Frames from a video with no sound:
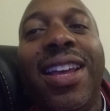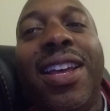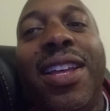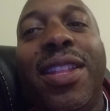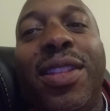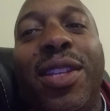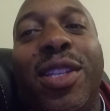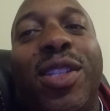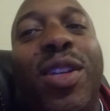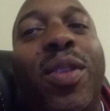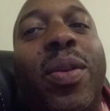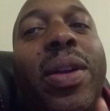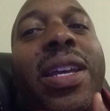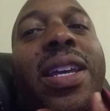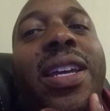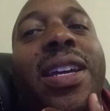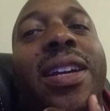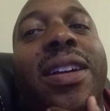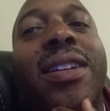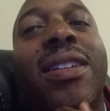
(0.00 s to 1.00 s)
Just gray
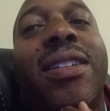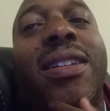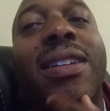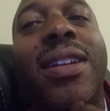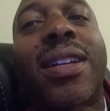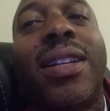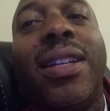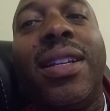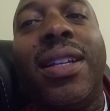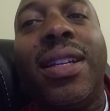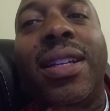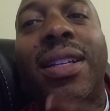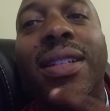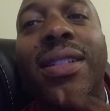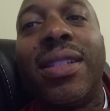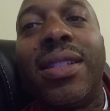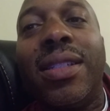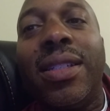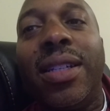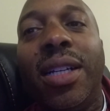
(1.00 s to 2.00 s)
hair. Oh,
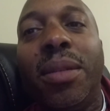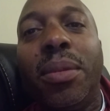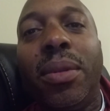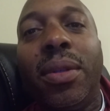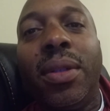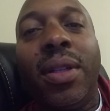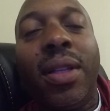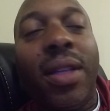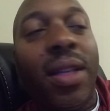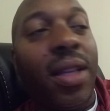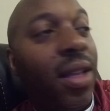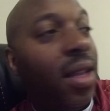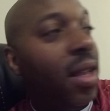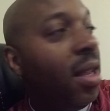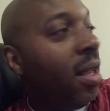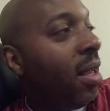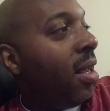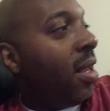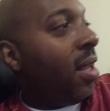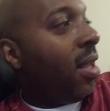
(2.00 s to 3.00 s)
this is terrible.
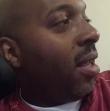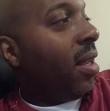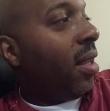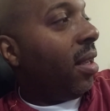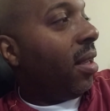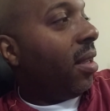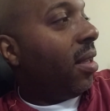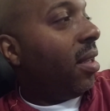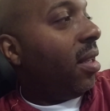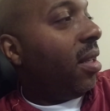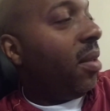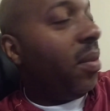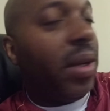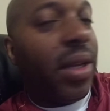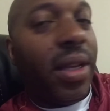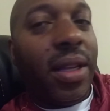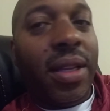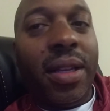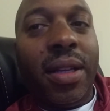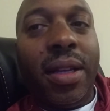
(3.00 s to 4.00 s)

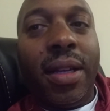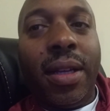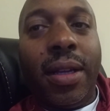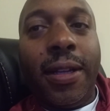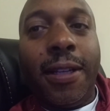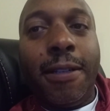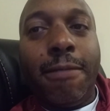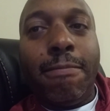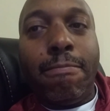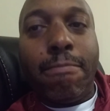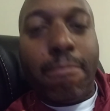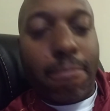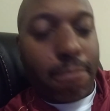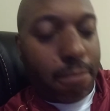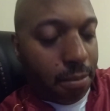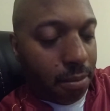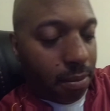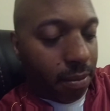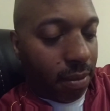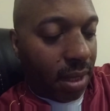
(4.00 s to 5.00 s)
Anyway,
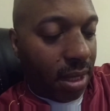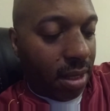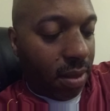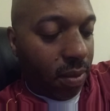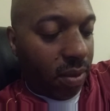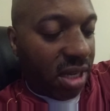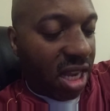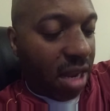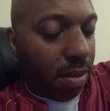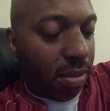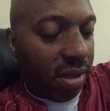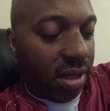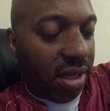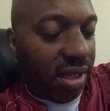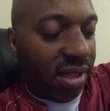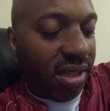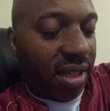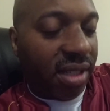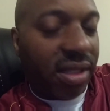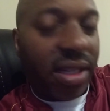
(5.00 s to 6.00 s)
what time is it?
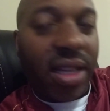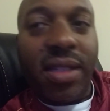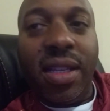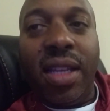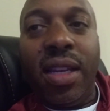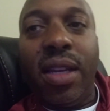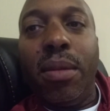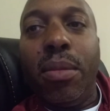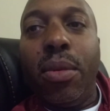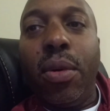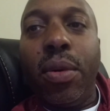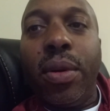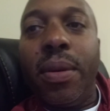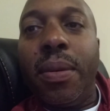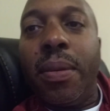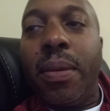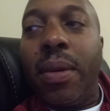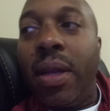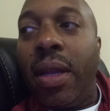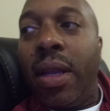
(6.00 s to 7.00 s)
It's 6:18 in the
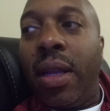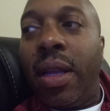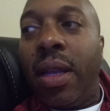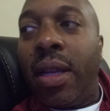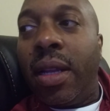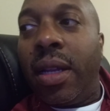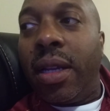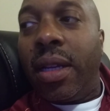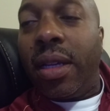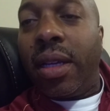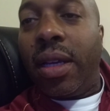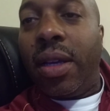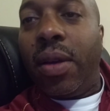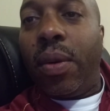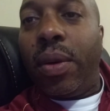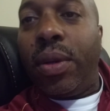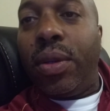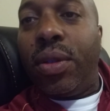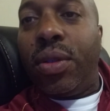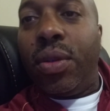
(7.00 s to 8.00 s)
morning.
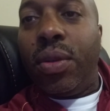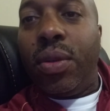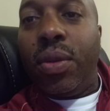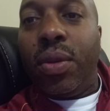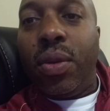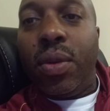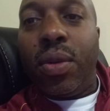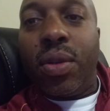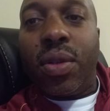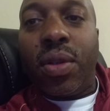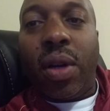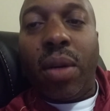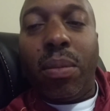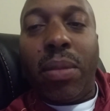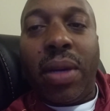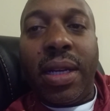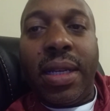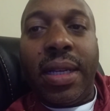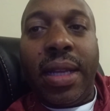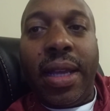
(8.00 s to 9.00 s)
going to start
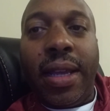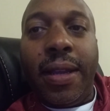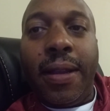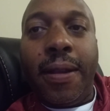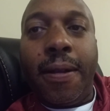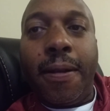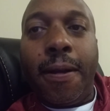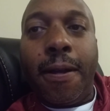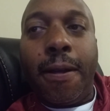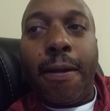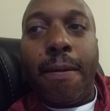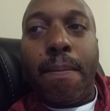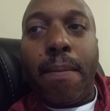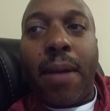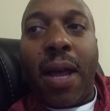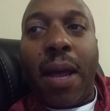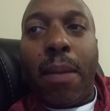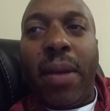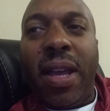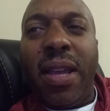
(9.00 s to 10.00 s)
my day.
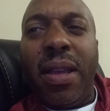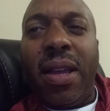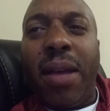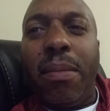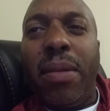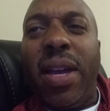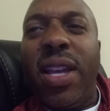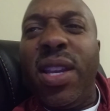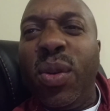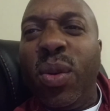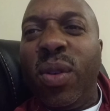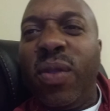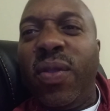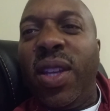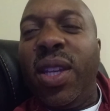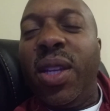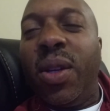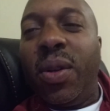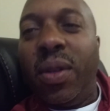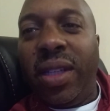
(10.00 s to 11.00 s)
I might do a
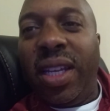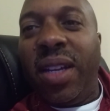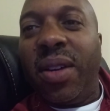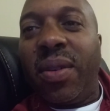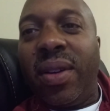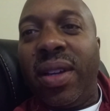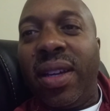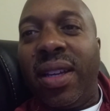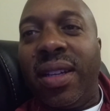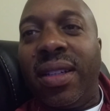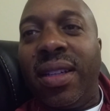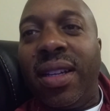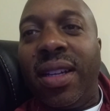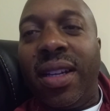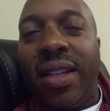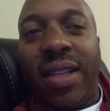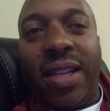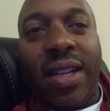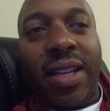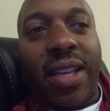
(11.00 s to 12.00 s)
video later on.
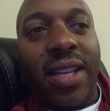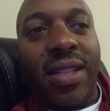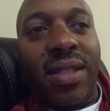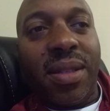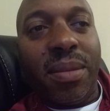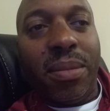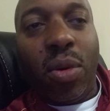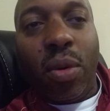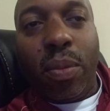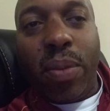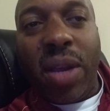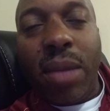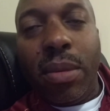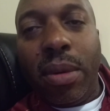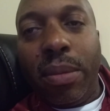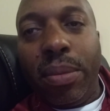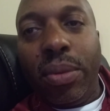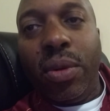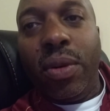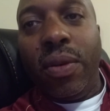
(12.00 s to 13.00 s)
I got some more
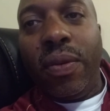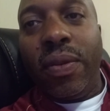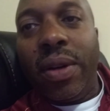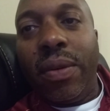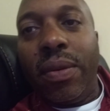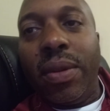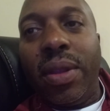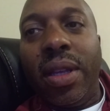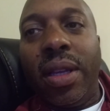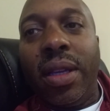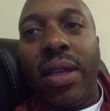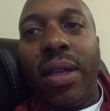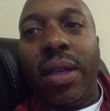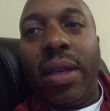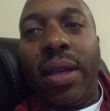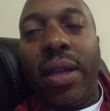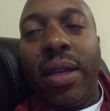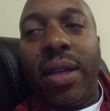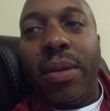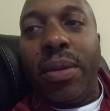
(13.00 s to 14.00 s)
payment proof and everything,
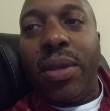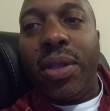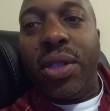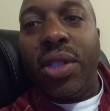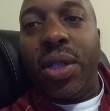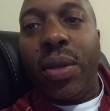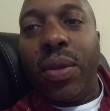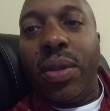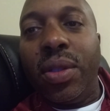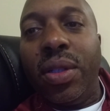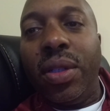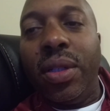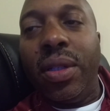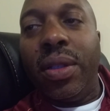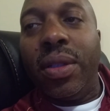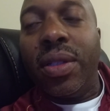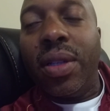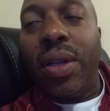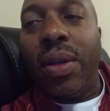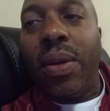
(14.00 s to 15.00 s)
and I want to show it to
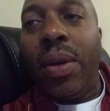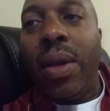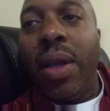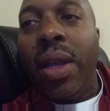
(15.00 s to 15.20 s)
you. So